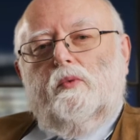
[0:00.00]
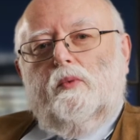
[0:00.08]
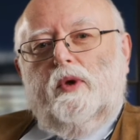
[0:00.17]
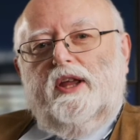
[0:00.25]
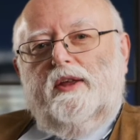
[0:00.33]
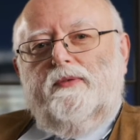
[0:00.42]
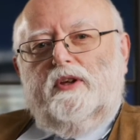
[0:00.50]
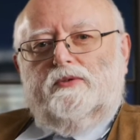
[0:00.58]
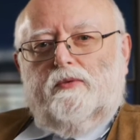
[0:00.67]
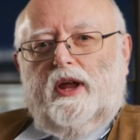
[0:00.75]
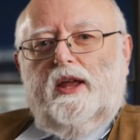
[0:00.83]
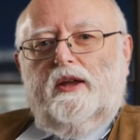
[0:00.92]
We in the
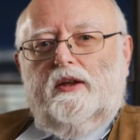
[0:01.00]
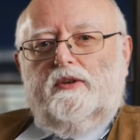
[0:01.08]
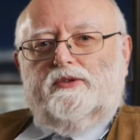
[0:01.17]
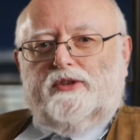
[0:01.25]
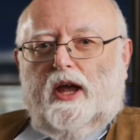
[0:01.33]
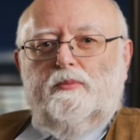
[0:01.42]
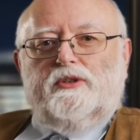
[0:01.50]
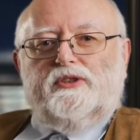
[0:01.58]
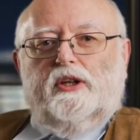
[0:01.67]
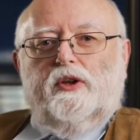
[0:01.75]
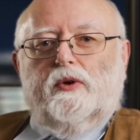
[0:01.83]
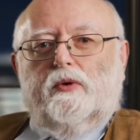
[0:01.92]
Dräger
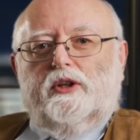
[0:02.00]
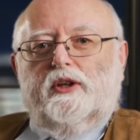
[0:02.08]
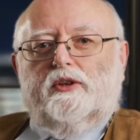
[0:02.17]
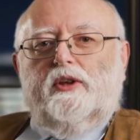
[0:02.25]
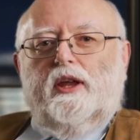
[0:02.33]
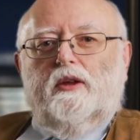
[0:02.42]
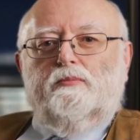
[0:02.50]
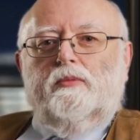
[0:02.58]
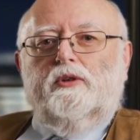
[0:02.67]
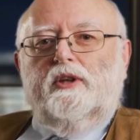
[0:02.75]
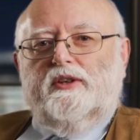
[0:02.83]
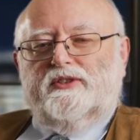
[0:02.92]
cybersecurity team
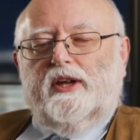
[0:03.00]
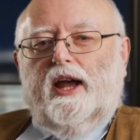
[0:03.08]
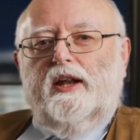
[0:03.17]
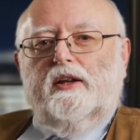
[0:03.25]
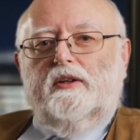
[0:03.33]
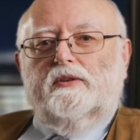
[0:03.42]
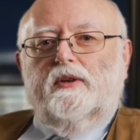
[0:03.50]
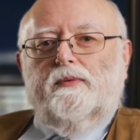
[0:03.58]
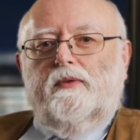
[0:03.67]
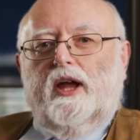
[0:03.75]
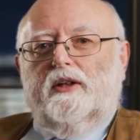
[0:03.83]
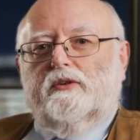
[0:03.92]
decided
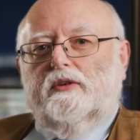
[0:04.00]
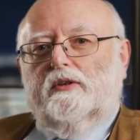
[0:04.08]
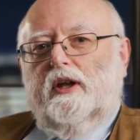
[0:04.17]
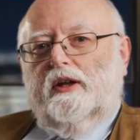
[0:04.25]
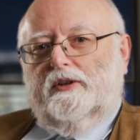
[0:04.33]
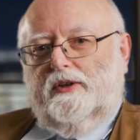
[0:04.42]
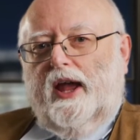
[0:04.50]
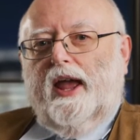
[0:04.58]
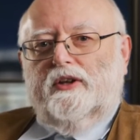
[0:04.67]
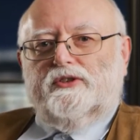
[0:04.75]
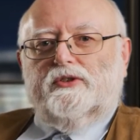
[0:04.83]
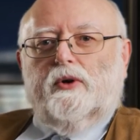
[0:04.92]
that
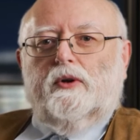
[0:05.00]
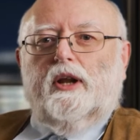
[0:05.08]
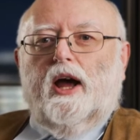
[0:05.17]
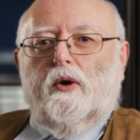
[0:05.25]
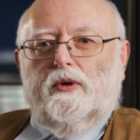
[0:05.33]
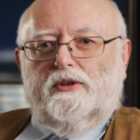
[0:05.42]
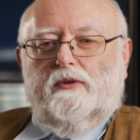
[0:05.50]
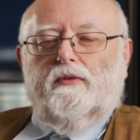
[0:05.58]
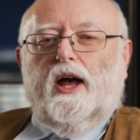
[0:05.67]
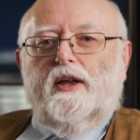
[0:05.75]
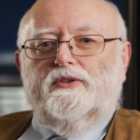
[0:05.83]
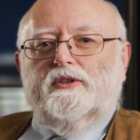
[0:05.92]
attacks on our
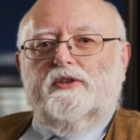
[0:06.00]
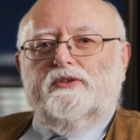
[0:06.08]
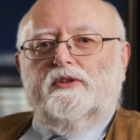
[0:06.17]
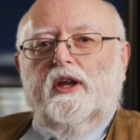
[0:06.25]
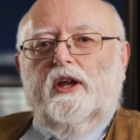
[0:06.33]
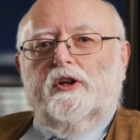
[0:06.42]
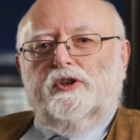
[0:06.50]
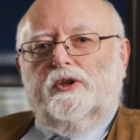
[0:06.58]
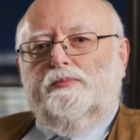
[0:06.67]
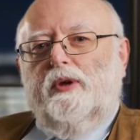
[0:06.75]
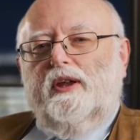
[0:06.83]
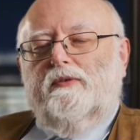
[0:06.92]
devices
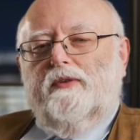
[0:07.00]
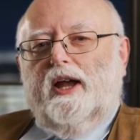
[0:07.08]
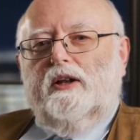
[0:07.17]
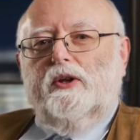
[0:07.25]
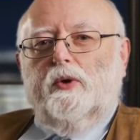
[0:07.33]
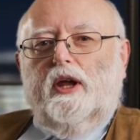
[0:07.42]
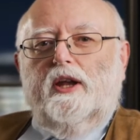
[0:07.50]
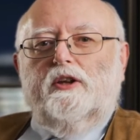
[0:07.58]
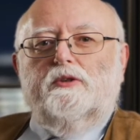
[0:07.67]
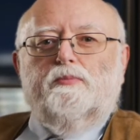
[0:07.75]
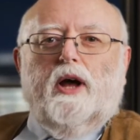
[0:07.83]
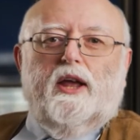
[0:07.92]
should be
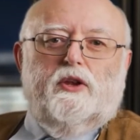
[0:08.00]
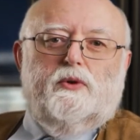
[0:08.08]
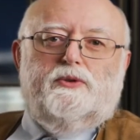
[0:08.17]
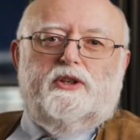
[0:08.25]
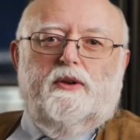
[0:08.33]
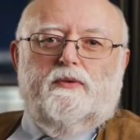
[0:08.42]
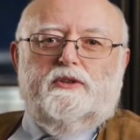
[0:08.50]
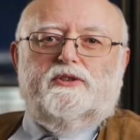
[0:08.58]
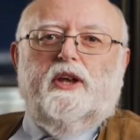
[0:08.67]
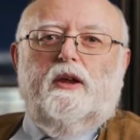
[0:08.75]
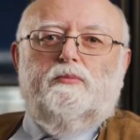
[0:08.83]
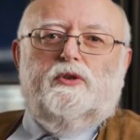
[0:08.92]
evaluated by using the
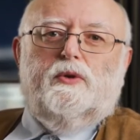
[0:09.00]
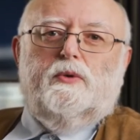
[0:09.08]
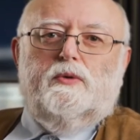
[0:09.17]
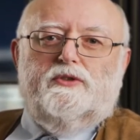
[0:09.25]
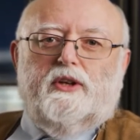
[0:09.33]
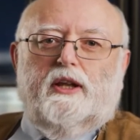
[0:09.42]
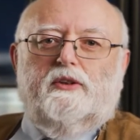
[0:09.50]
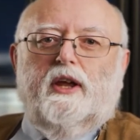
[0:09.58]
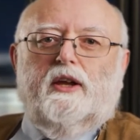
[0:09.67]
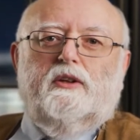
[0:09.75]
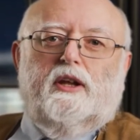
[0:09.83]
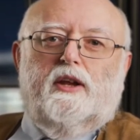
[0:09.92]
same tools and
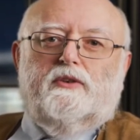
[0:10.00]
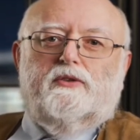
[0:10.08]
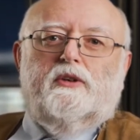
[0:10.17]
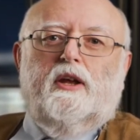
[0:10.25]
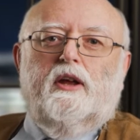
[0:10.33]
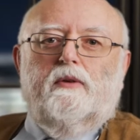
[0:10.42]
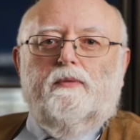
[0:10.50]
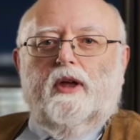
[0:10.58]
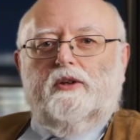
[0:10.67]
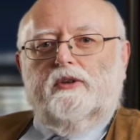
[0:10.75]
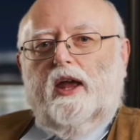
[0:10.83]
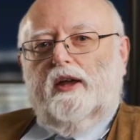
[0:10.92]
techniques
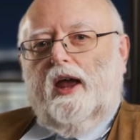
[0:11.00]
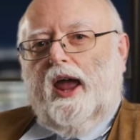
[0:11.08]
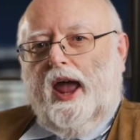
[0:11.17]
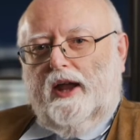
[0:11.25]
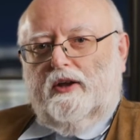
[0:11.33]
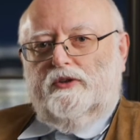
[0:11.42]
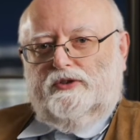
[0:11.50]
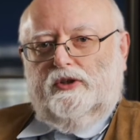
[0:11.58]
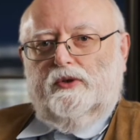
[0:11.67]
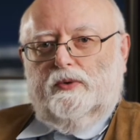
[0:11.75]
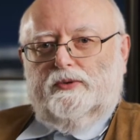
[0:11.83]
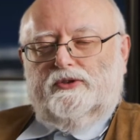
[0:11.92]
that hackers
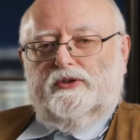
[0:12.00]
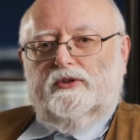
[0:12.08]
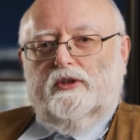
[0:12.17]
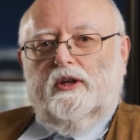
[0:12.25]
use.